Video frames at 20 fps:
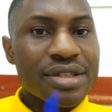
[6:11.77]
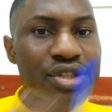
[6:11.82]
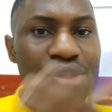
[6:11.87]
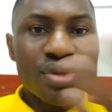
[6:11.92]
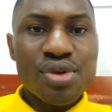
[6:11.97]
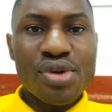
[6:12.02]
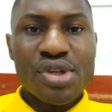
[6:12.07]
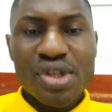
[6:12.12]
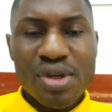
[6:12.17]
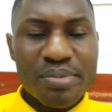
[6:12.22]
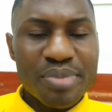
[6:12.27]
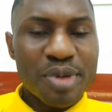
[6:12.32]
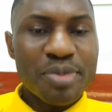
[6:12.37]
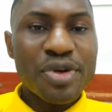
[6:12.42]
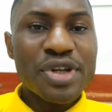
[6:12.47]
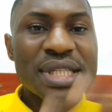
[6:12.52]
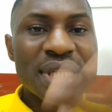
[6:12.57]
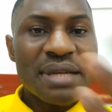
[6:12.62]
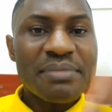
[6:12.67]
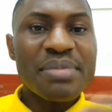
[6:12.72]
So, though some
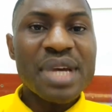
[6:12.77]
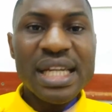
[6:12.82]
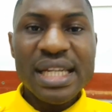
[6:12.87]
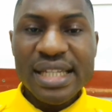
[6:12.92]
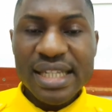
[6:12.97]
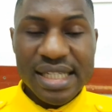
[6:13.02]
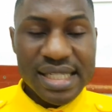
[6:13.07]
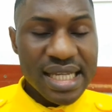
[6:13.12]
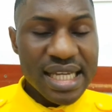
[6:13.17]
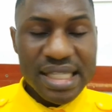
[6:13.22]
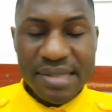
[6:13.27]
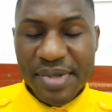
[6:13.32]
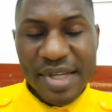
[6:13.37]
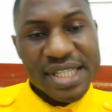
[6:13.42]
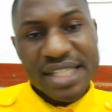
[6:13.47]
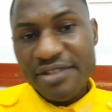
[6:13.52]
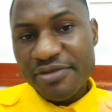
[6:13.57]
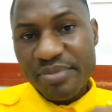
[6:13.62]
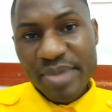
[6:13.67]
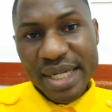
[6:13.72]
people say Berlin is
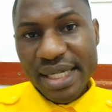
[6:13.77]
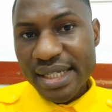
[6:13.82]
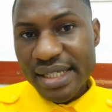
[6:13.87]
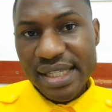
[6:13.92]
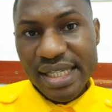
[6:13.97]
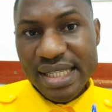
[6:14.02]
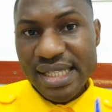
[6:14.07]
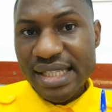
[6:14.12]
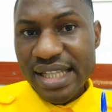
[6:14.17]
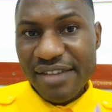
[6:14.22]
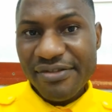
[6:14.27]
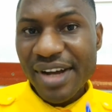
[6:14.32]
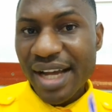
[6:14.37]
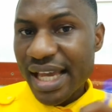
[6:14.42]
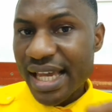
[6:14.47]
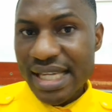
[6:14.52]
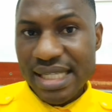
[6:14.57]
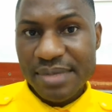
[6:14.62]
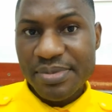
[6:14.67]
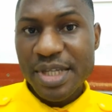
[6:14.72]
expensive, Berlin is
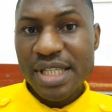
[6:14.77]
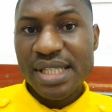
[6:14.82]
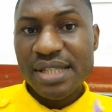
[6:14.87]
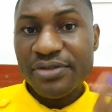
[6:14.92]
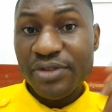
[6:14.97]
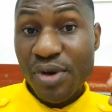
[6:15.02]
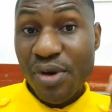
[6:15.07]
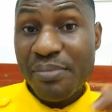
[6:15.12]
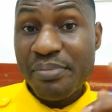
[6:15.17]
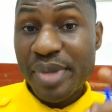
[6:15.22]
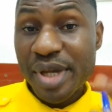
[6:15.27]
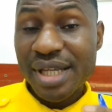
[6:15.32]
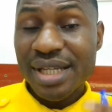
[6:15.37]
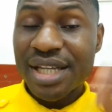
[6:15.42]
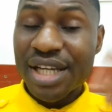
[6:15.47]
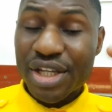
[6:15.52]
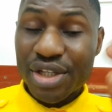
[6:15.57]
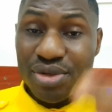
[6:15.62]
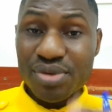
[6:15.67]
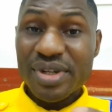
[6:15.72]
never expensive
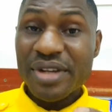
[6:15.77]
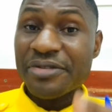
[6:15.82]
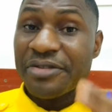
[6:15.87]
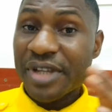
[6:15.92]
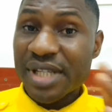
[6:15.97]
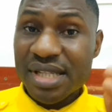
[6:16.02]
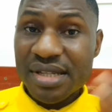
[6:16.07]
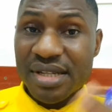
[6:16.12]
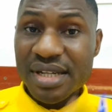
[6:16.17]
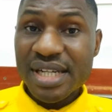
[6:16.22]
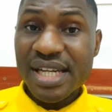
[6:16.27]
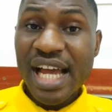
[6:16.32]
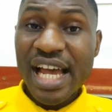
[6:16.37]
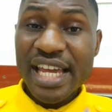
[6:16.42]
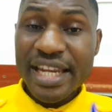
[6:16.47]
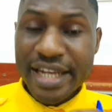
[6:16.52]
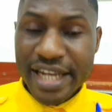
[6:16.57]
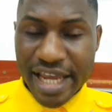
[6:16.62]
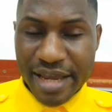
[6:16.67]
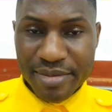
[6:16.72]
compared to the first three
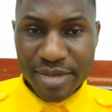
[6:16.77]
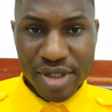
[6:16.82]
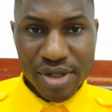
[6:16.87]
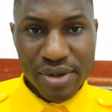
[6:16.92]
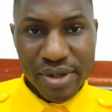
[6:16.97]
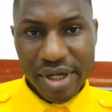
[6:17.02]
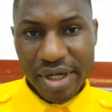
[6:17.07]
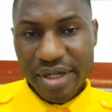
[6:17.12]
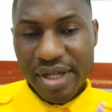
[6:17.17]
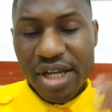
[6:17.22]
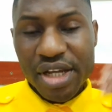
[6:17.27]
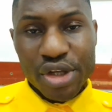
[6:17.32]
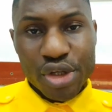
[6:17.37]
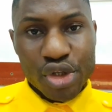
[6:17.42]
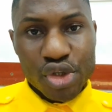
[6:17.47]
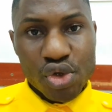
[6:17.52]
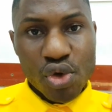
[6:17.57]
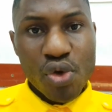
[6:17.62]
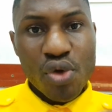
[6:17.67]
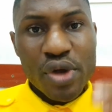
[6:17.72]
I named, alright?
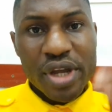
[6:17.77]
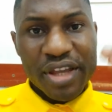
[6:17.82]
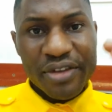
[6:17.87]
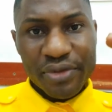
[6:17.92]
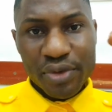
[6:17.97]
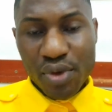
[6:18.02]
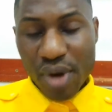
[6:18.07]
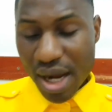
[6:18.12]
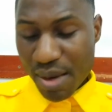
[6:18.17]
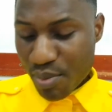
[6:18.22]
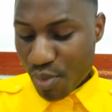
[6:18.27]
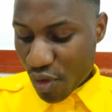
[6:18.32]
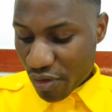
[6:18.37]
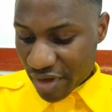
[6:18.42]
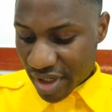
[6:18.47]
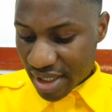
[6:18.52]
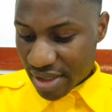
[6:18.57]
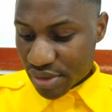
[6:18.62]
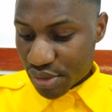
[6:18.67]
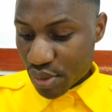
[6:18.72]
So if you are
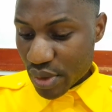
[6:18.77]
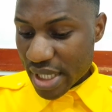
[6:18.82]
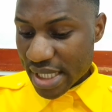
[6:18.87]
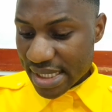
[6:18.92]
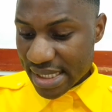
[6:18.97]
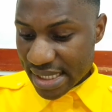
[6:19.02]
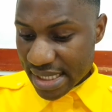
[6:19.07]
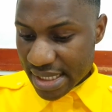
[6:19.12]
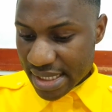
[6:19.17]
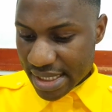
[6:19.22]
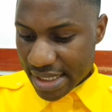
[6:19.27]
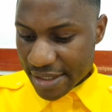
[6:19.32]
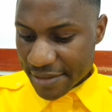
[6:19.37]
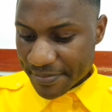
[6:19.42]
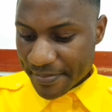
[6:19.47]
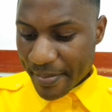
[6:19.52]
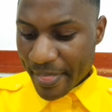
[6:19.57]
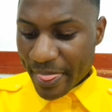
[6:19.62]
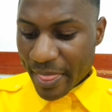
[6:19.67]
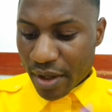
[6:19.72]
moving to a
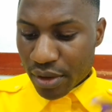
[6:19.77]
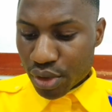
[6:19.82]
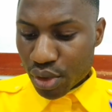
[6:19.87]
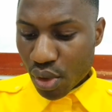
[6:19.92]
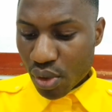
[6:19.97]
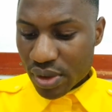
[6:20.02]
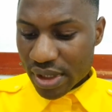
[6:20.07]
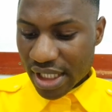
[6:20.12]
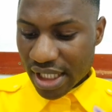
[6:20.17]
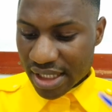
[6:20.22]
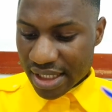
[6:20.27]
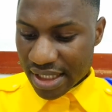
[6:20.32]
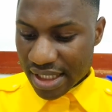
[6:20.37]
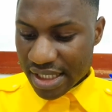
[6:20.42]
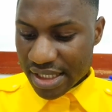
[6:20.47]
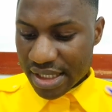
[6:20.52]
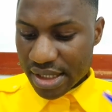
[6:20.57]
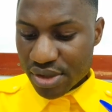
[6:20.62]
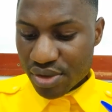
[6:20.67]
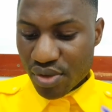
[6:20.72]
city, know that
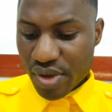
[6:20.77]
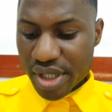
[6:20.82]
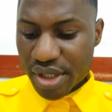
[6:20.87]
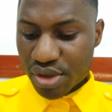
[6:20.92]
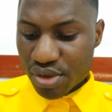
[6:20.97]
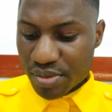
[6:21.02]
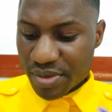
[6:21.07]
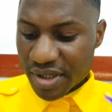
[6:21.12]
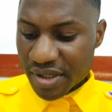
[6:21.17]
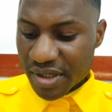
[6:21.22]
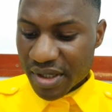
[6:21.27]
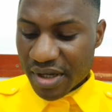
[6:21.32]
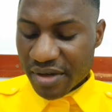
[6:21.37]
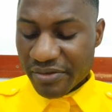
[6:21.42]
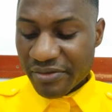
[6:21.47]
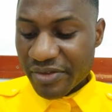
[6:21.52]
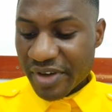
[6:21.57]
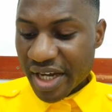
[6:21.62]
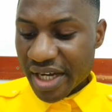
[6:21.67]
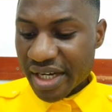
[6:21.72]
it is going to be
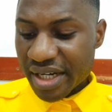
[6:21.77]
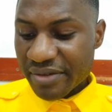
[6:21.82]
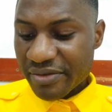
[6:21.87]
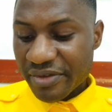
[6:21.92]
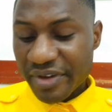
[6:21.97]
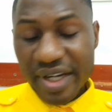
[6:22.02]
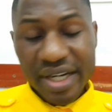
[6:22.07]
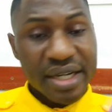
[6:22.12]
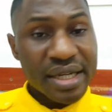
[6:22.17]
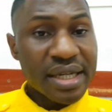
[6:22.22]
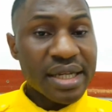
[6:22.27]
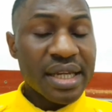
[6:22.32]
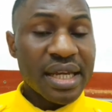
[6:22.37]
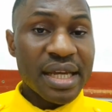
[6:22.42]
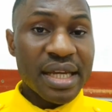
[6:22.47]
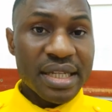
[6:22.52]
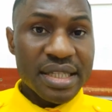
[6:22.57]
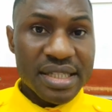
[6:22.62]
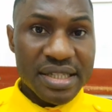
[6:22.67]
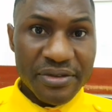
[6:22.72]
very, very
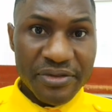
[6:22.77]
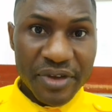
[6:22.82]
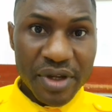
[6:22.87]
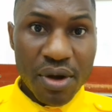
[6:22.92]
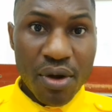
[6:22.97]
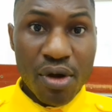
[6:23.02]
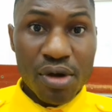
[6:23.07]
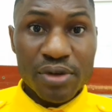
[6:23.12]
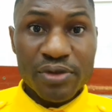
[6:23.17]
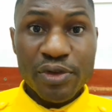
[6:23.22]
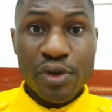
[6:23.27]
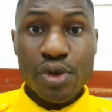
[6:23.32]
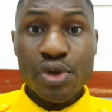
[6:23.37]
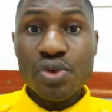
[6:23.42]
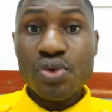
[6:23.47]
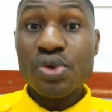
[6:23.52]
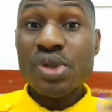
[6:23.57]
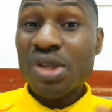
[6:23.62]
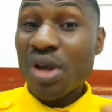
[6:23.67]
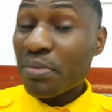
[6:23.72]
difficult for
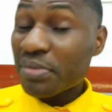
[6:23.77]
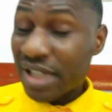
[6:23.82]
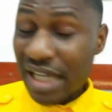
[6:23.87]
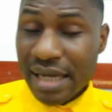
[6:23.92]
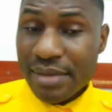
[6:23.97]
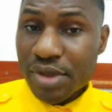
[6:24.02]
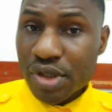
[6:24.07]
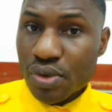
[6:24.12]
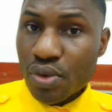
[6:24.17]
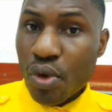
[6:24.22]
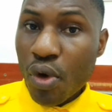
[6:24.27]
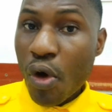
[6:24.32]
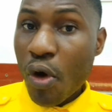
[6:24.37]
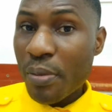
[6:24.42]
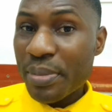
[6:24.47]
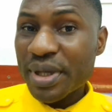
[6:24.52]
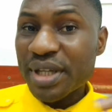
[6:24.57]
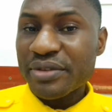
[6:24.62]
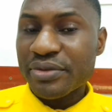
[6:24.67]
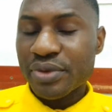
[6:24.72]
you sometimes to
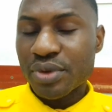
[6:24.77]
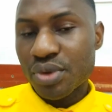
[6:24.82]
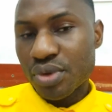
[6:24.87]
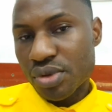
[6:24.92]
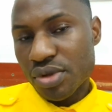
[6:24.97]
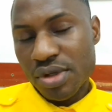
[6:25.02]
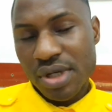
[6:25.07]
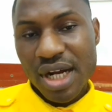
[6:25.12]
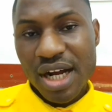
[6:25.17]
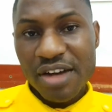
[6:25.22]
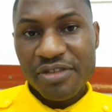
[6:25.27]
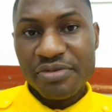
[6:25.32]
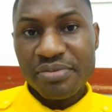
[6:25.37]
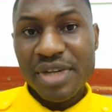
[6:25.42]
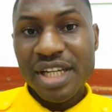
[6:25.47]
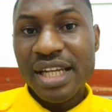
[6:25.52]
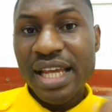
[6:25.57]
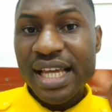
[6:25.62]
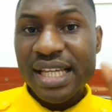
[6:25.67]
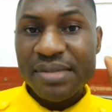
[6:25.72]
cope if you do not have
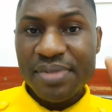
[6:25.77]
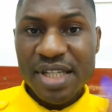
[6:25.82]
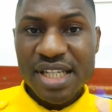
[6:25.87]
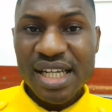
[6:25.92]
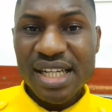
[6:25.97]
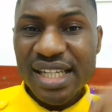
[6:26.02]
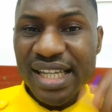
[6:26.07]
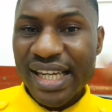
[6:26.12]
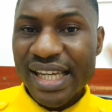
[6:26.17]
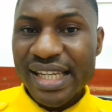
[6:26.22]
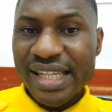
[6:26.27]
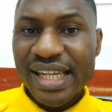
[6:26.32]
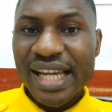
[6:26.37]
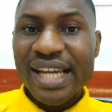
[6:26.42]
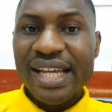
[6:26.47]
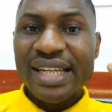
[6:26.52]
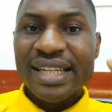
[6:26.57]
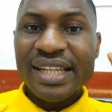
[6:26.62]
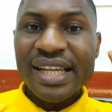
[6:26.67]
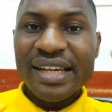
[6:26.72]
money, especially in
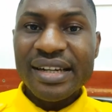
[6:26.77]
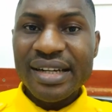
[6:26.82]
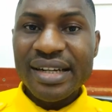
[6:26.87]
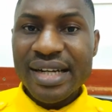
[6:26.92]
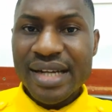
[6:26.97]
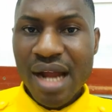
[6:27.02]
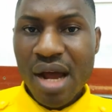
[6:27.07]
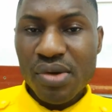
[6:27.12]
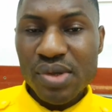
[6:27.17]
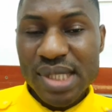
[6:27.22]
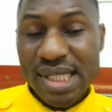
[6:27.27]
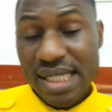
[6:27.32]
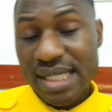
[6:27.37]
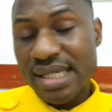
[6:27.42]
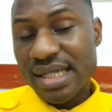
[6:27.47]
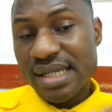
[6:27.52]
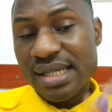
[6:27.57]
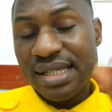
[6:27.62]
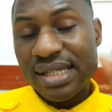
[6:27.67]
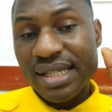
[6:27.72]
the renowned
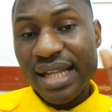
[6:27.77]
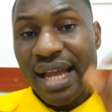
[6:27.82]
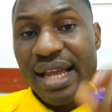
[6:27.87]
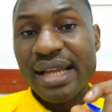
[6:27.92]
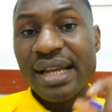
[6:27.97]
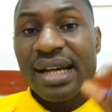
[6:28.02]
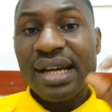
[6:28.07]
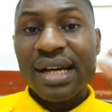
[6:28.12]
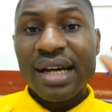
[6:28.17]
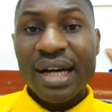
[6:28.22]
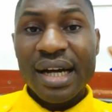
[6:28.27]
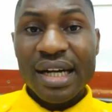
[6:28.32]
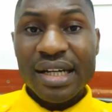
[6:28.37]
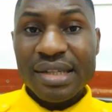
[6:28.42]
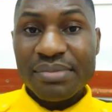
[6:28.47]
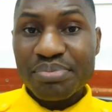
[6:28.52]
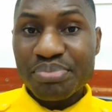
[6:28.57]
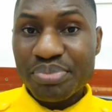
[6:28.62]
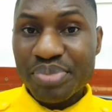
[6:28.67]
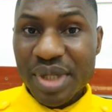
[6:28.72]
cities like
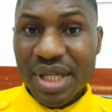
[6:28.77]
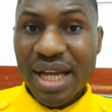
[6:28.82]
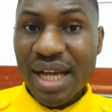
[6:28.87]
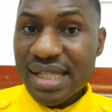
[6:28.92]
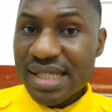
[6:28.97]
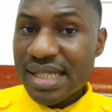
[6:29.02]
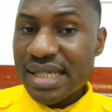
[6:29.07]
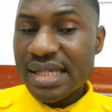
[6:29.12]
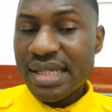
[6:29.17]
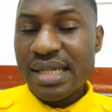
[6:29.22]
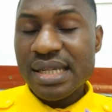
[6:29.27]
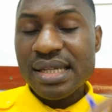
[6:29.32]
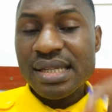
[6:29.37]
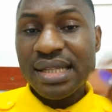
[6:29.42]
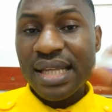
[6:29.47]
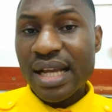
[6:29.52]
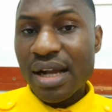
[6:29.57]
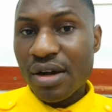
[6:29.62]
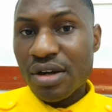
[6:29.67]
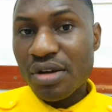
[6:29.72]
bigger
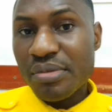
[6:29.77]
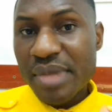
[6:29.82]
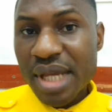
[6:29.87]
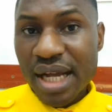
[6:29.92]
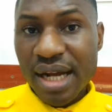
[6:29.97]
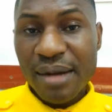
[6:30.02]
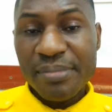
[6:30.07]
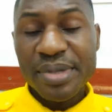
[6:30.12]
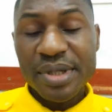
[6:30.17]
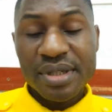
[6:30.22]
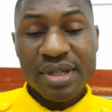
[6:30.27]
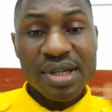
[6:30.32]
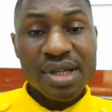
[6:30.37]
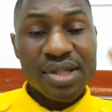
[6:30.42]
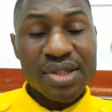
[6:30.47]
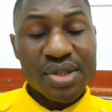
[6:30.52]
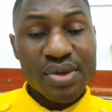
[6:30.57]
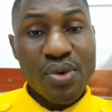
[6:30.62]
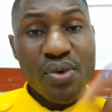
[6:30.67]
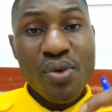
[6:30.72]
cities, economic
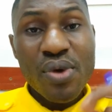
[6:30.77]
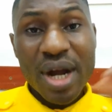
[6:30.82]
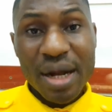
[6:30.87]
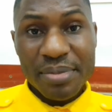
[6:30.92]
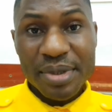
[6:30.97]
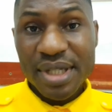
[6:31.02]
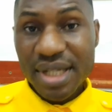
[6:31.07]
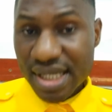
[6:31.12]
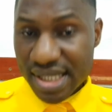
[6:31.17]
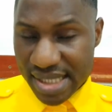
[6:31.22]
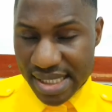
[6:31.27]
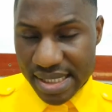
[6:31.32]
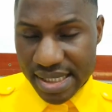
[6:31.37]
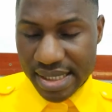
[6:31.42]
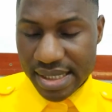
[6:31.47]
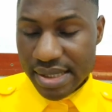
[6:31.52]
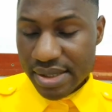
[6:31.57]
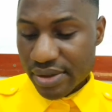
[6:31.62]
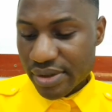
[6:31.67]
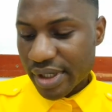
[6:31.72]
capitals, or capital
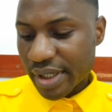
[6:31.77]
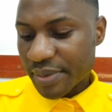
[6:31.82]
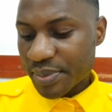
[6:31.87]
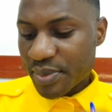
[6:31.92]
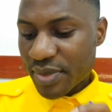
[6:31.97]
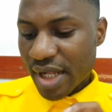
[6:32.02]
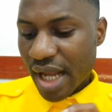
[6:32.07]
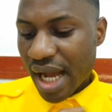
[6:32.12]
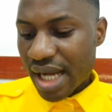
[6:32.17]
cities, alright?